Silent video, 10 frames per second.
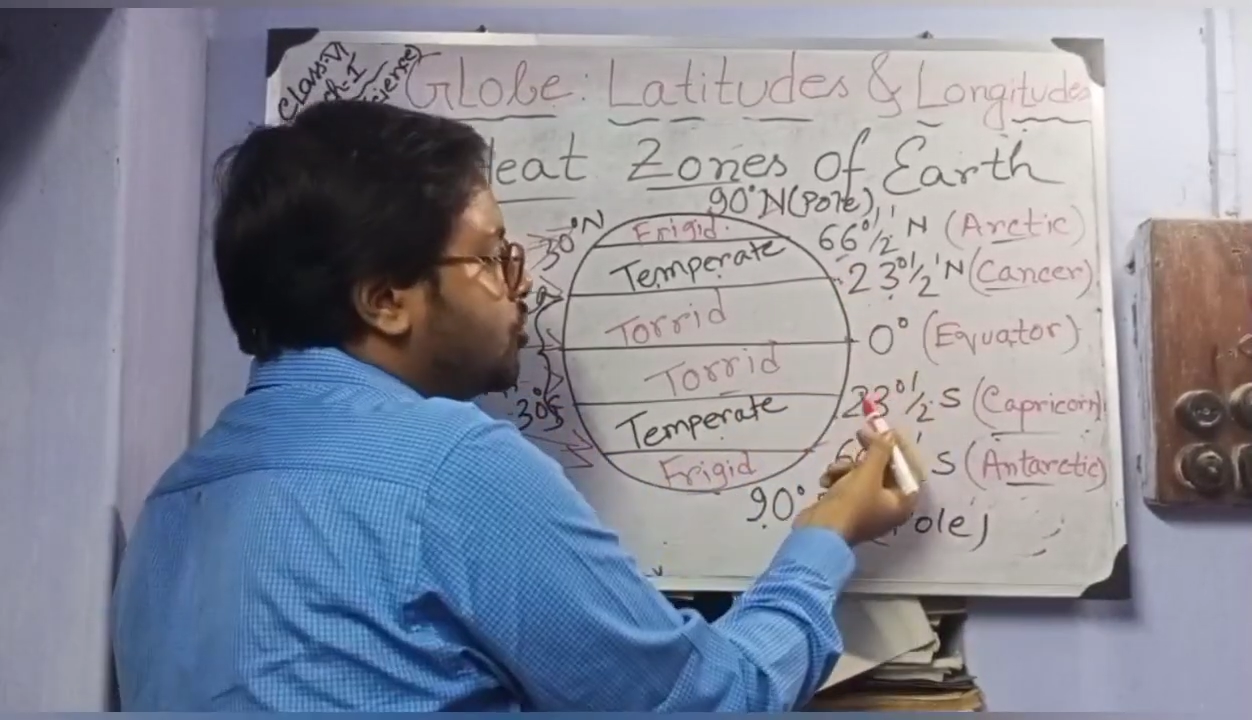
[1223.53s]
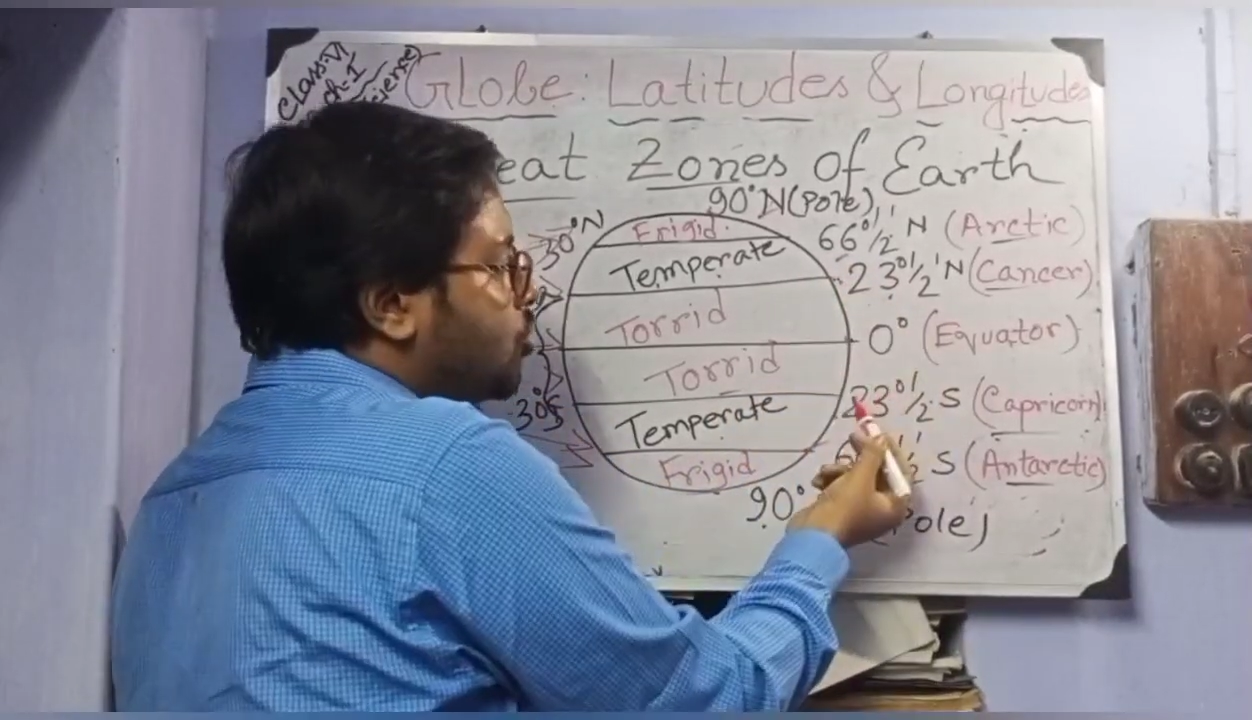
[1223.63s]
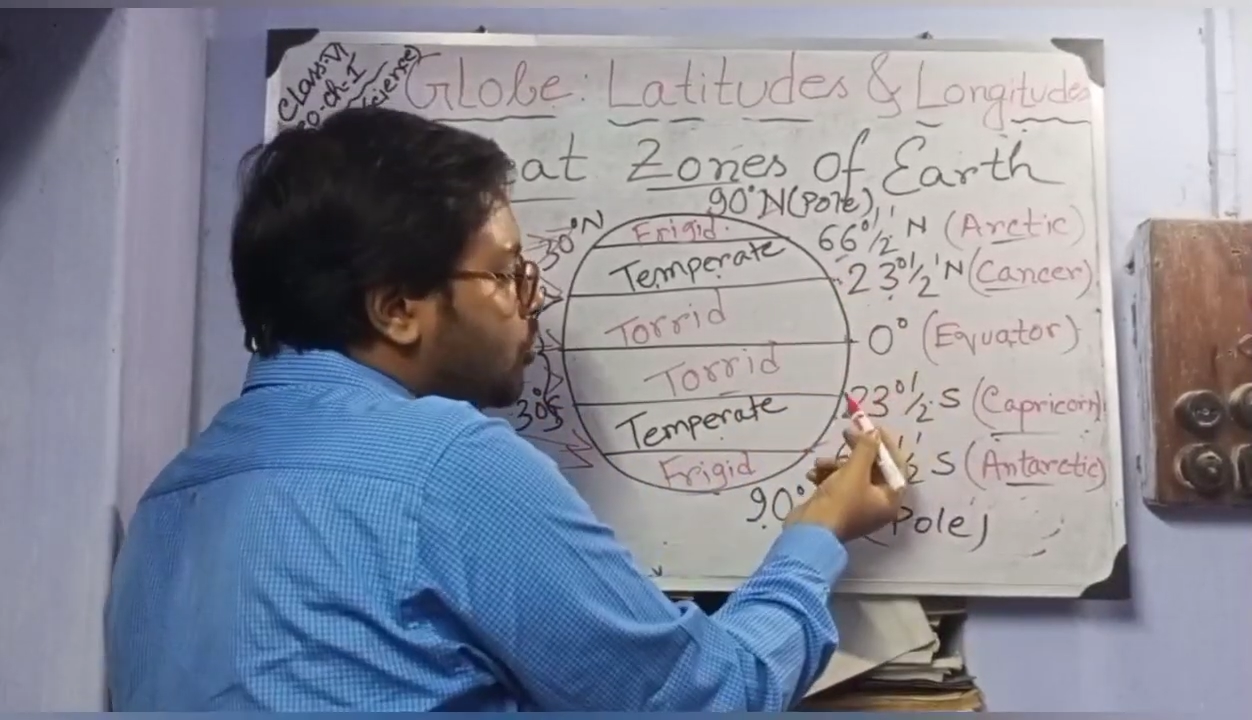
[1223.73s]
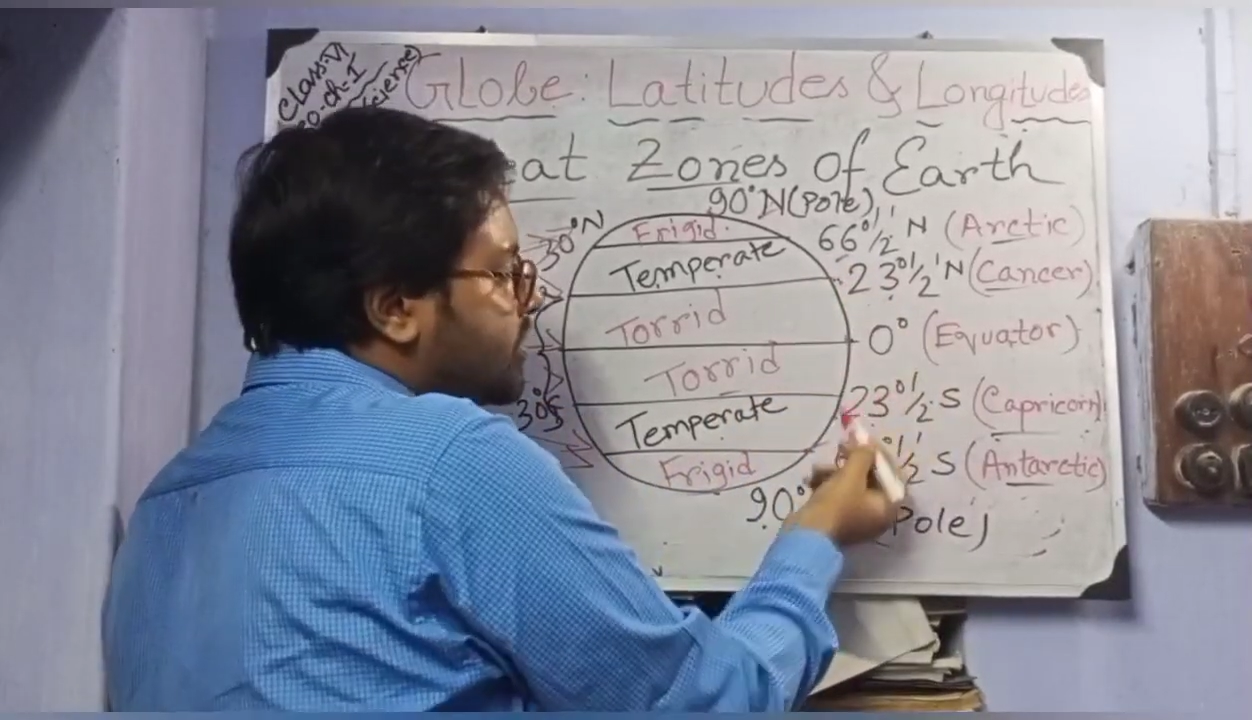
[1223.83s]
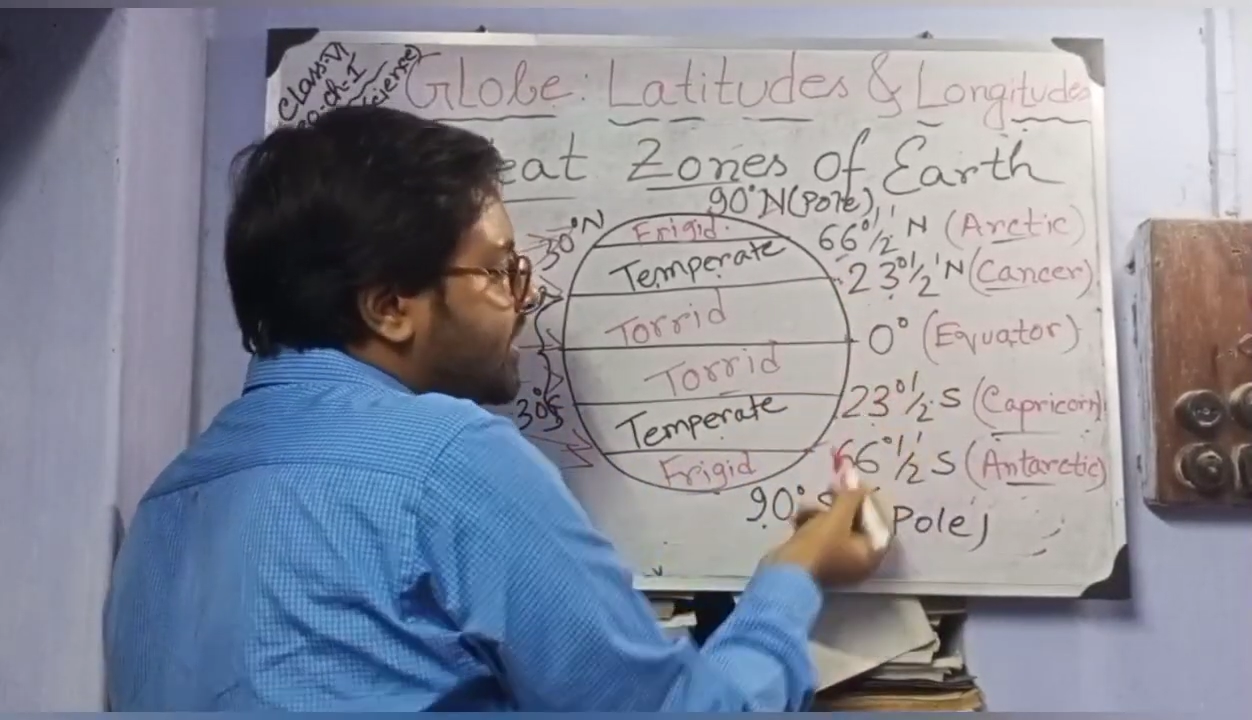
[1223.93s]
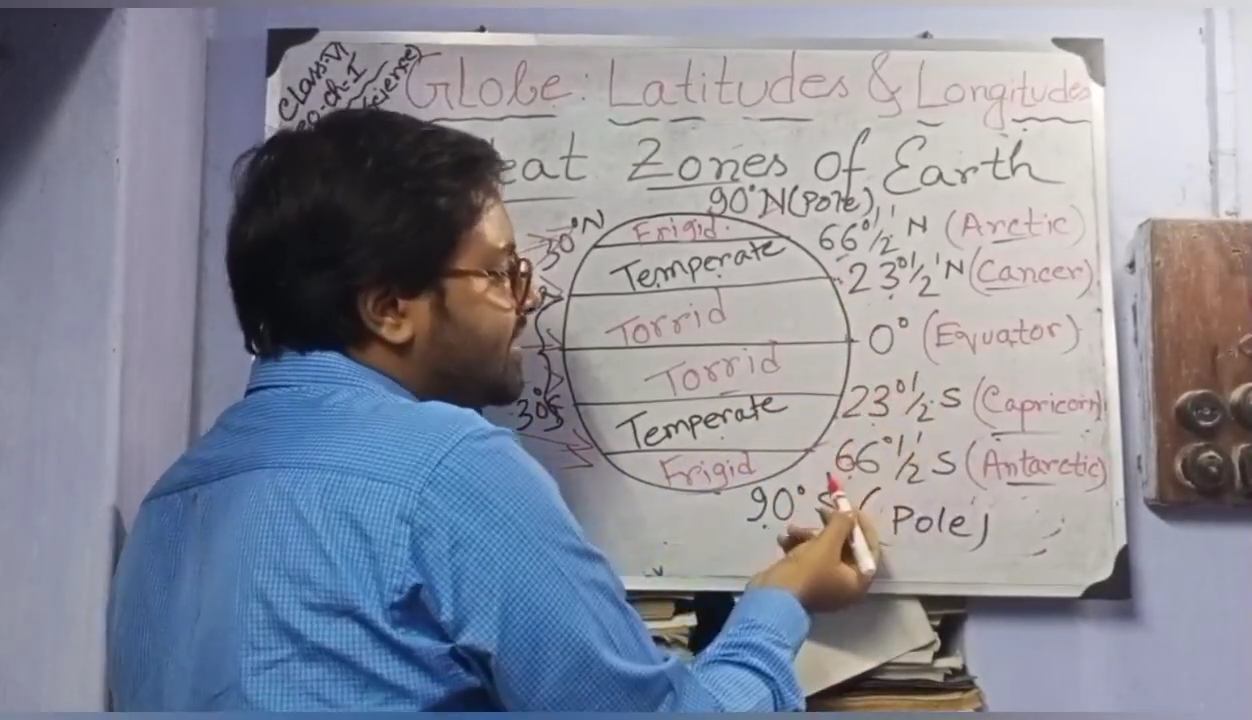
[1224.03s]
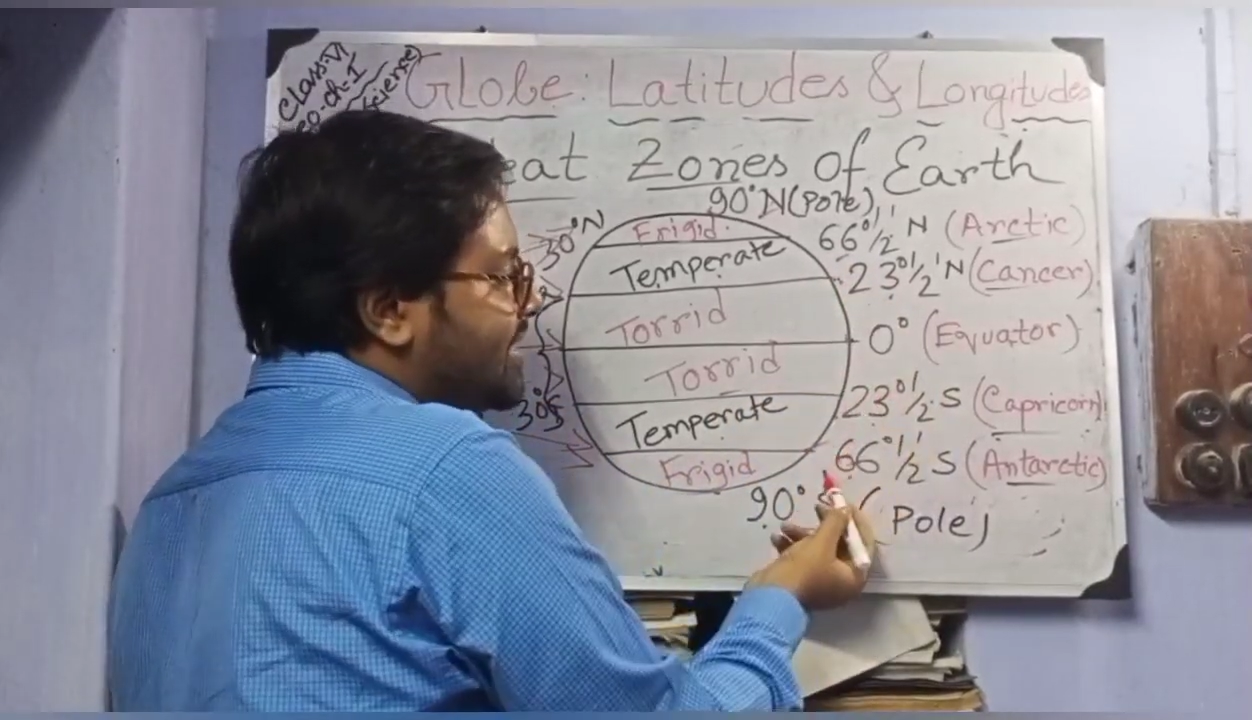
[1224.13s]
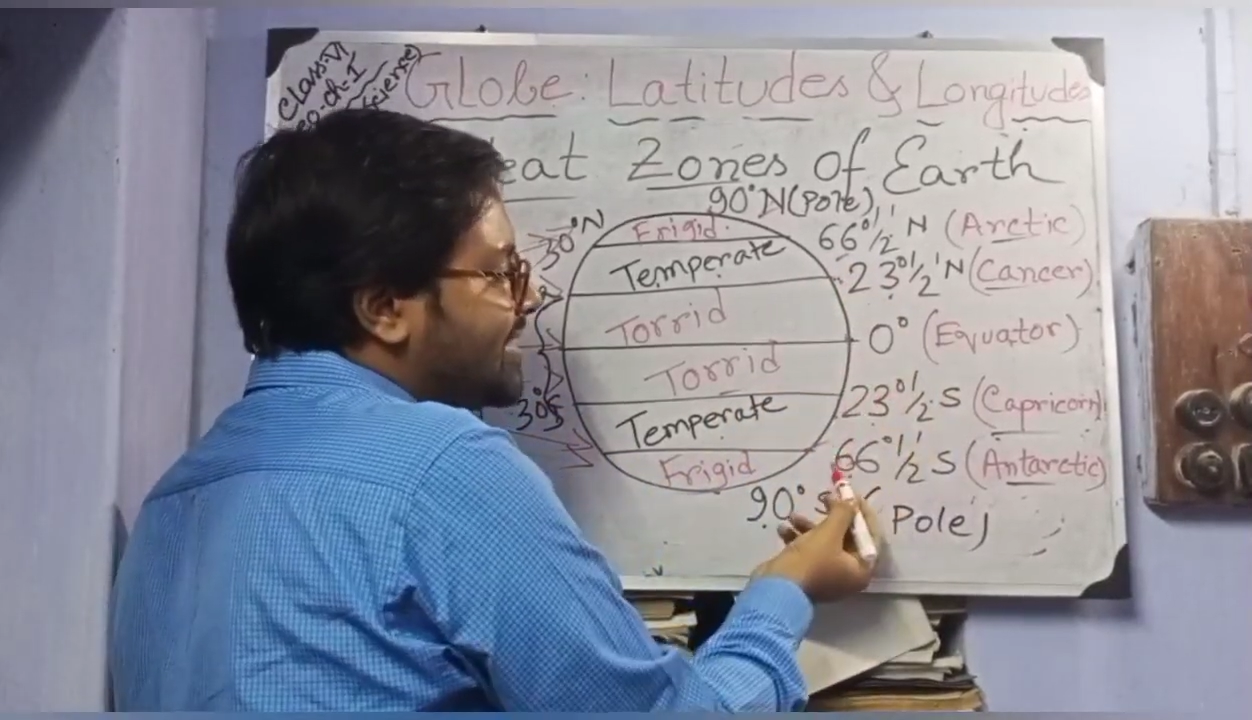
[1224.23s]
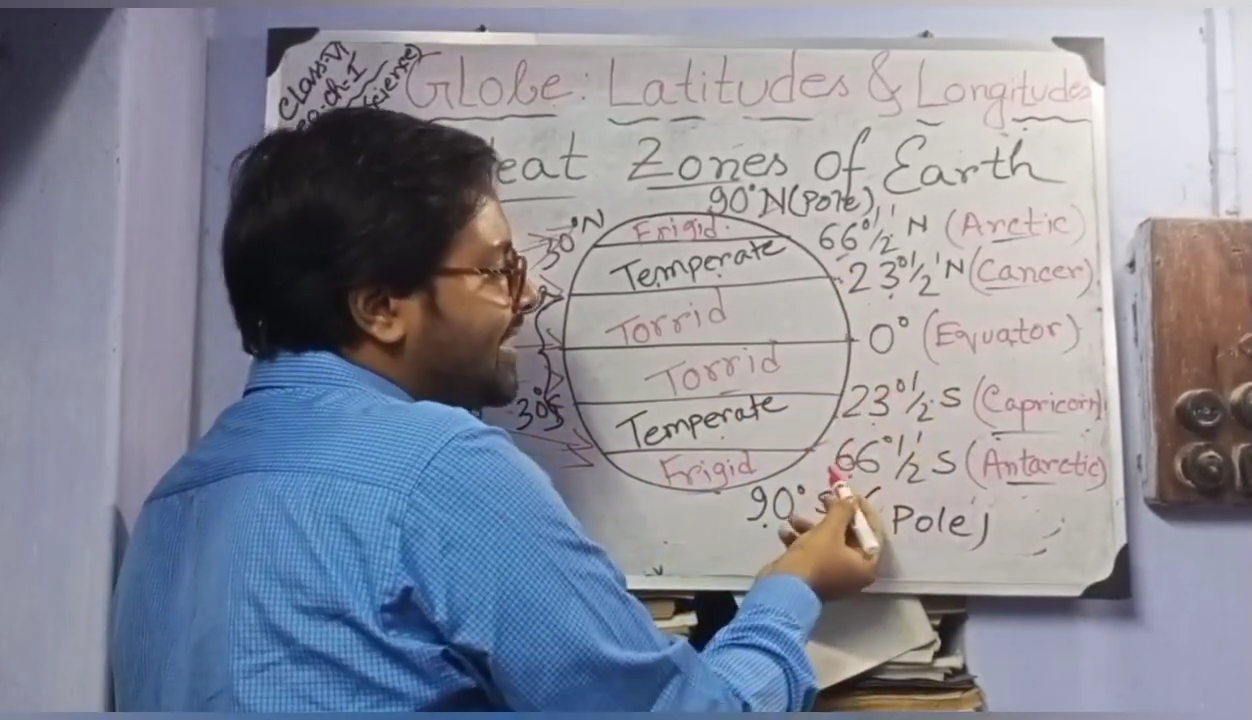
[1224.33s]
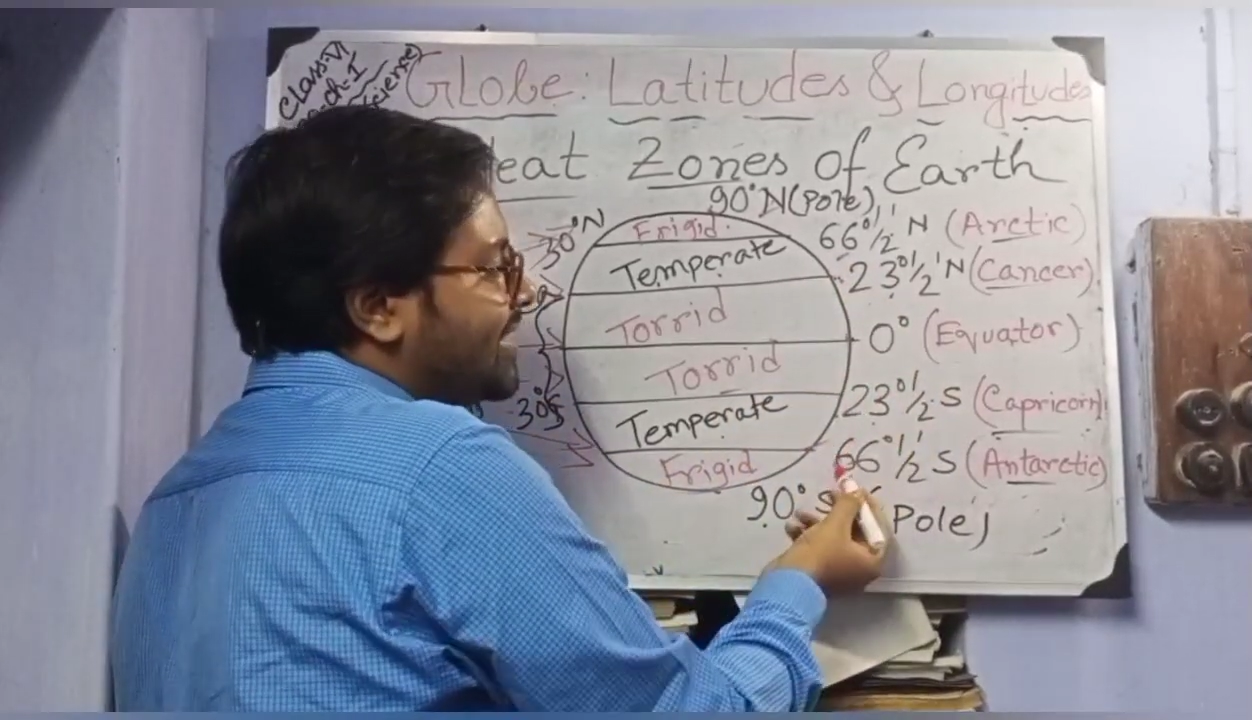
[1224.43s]
to
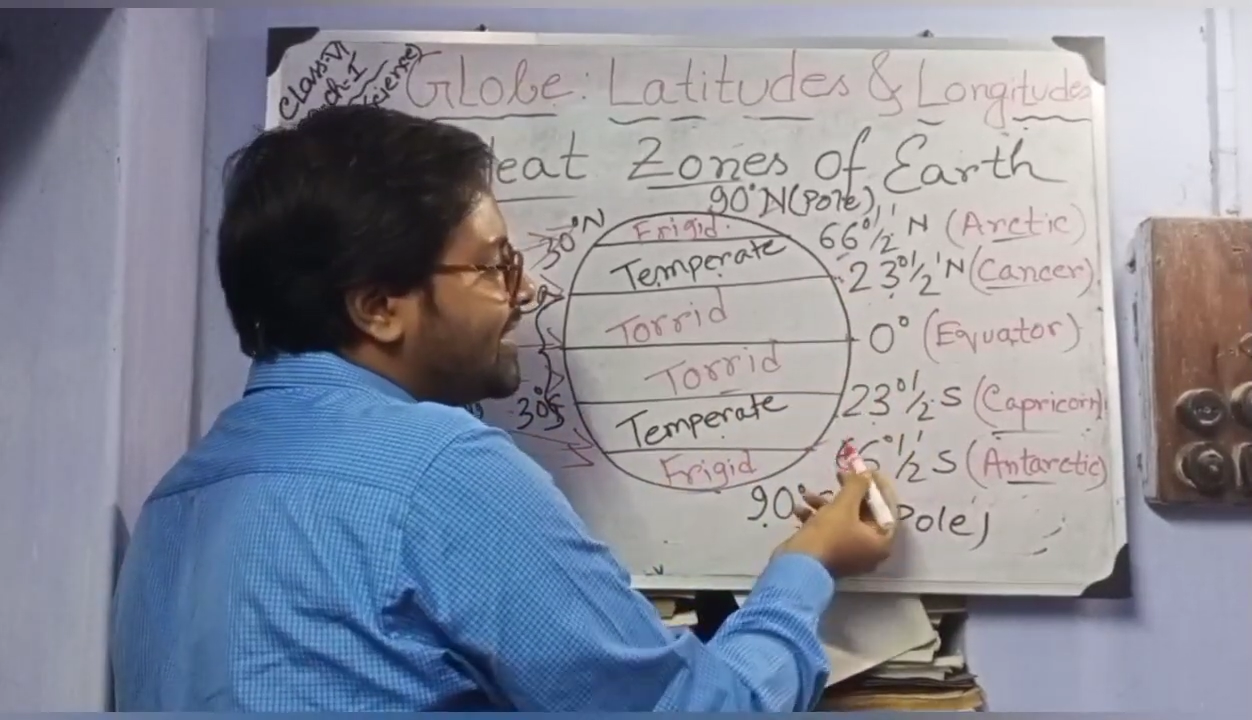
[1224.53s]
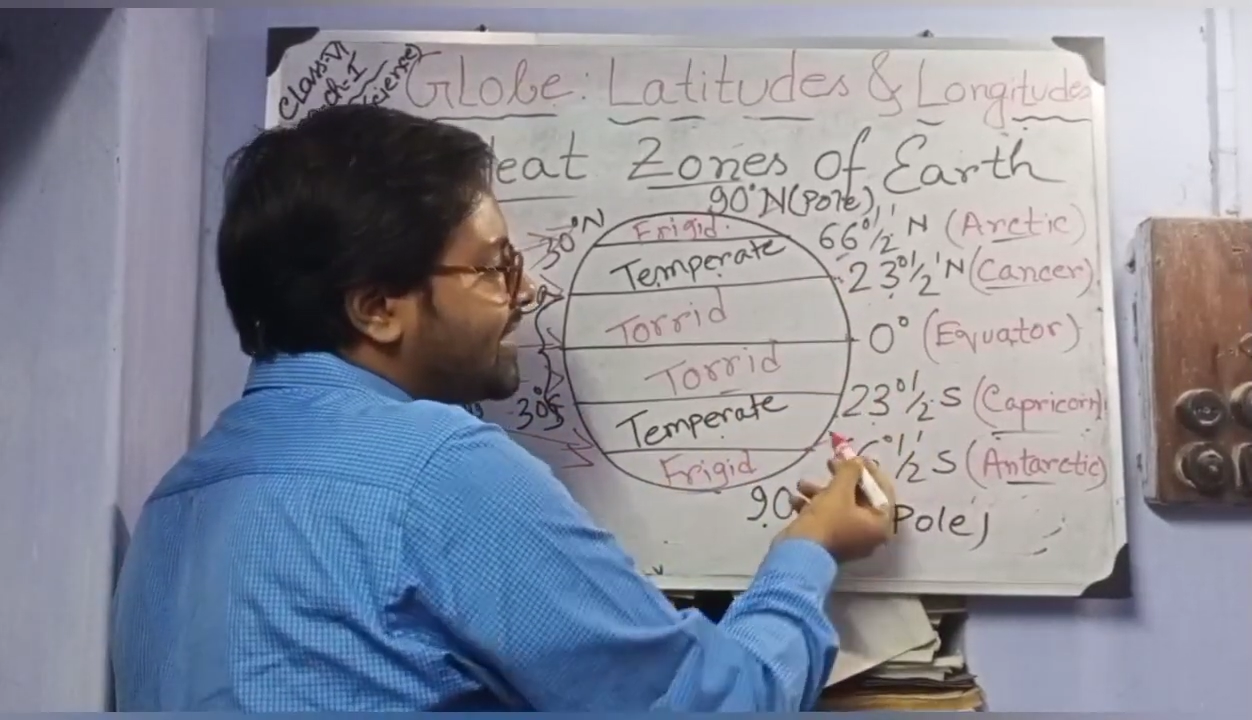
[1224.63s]
66